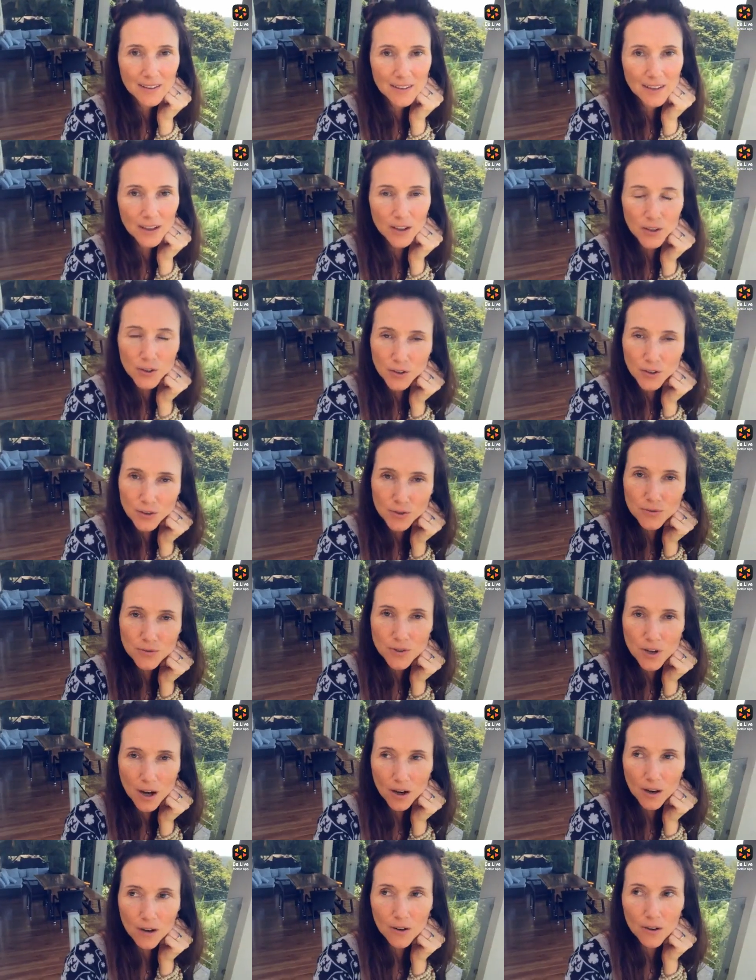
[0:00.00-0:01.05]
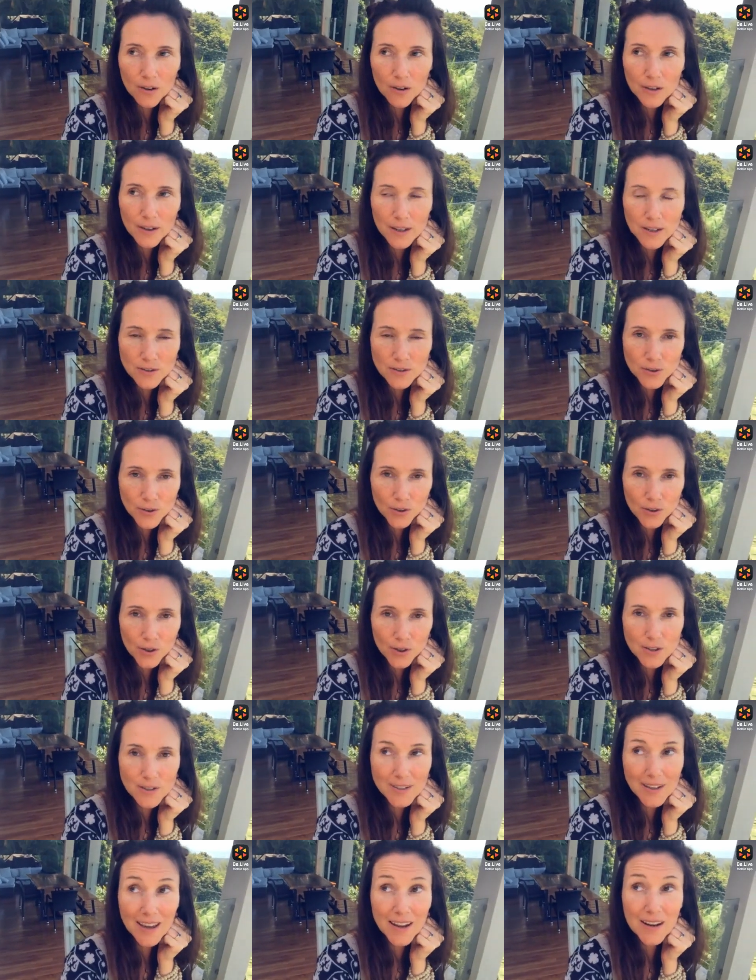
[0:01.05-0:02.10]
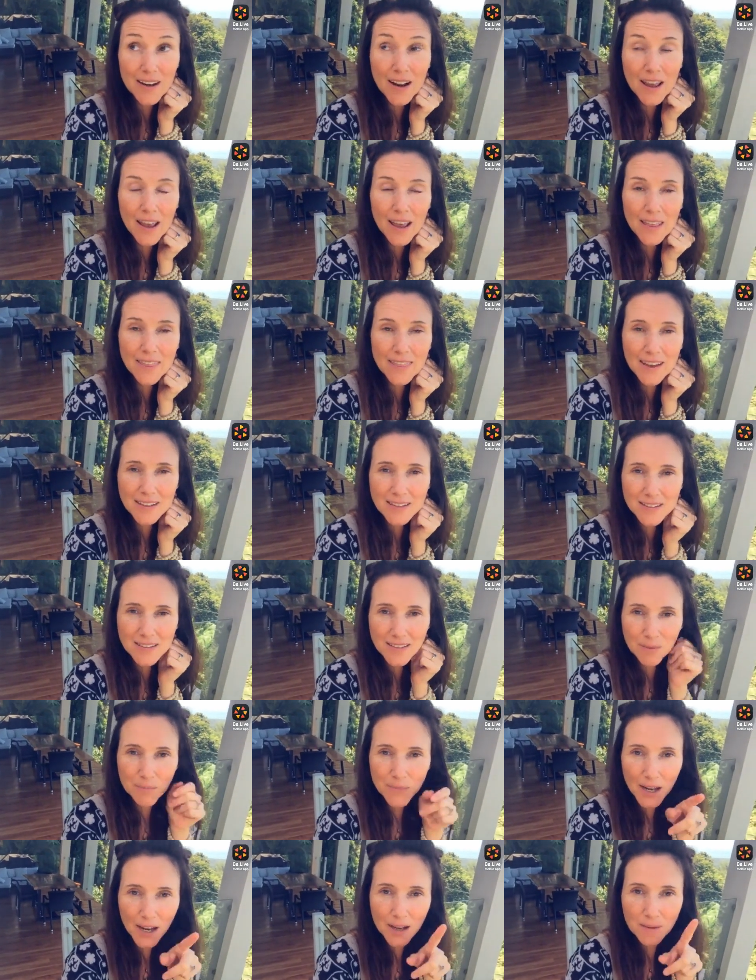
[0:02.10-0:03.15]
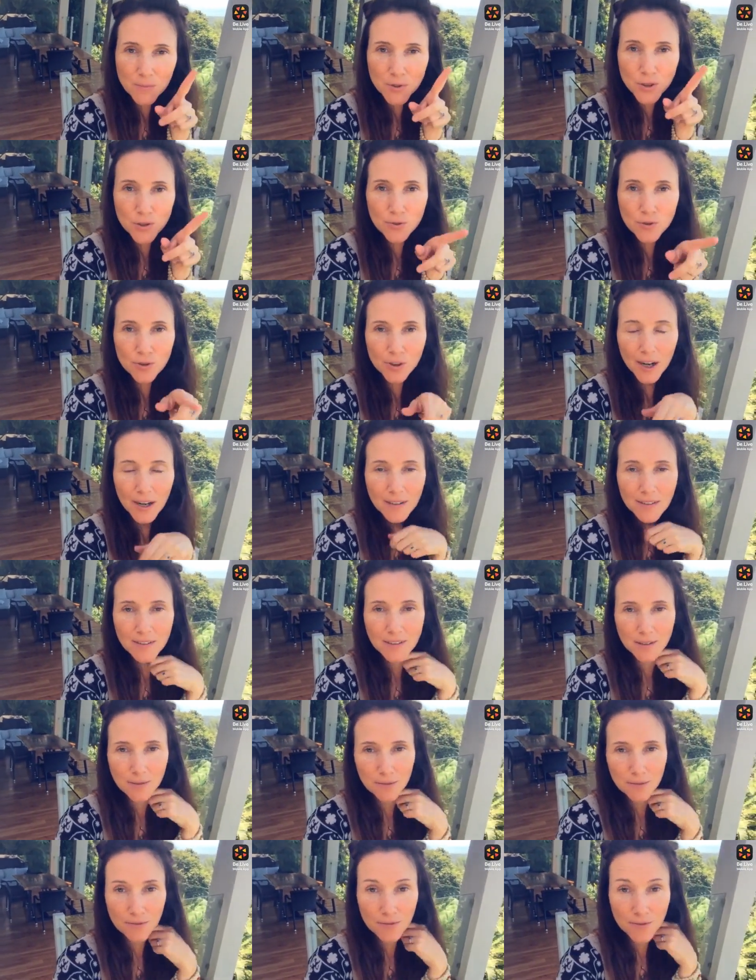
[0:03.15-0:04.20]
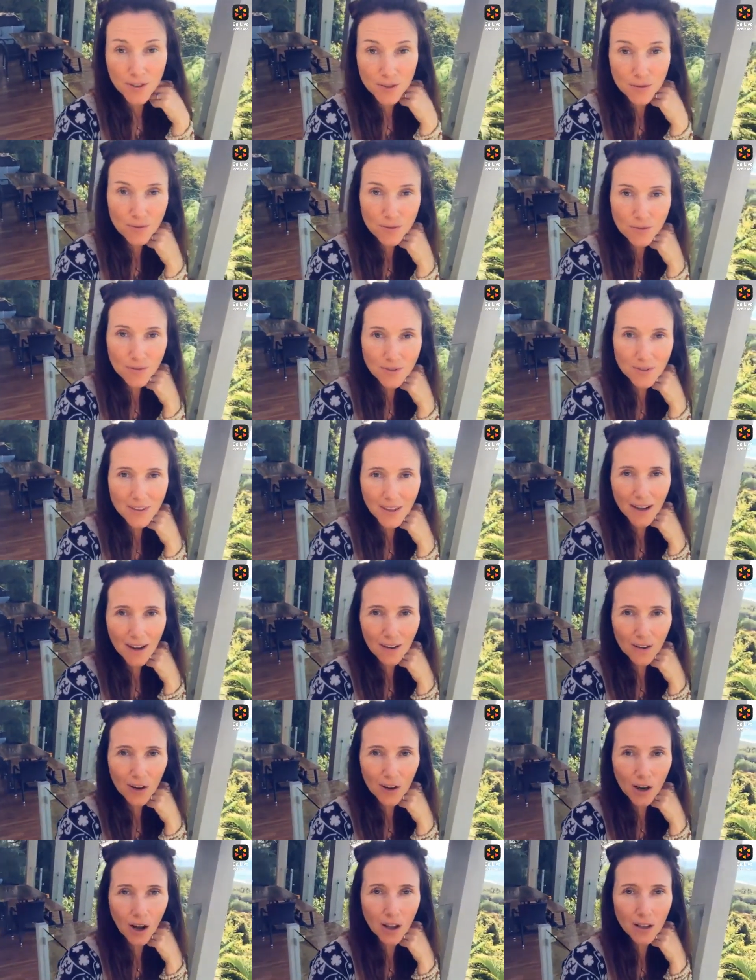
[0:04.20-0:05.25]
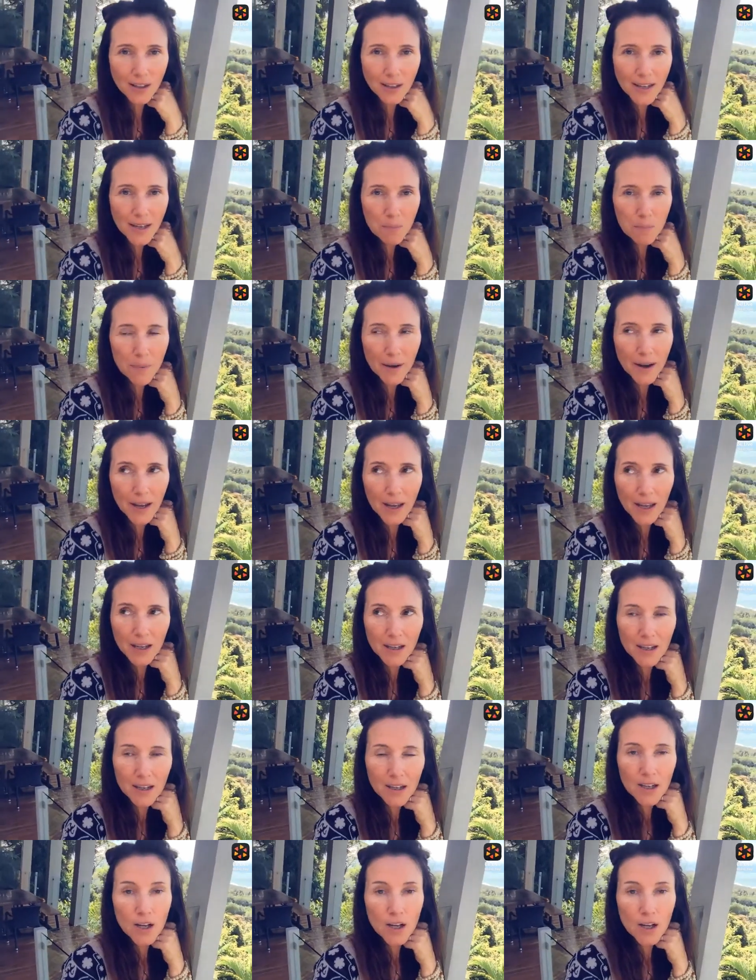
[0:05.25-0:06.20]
that you know is yours, and that sometimes you try to diffuse that calling by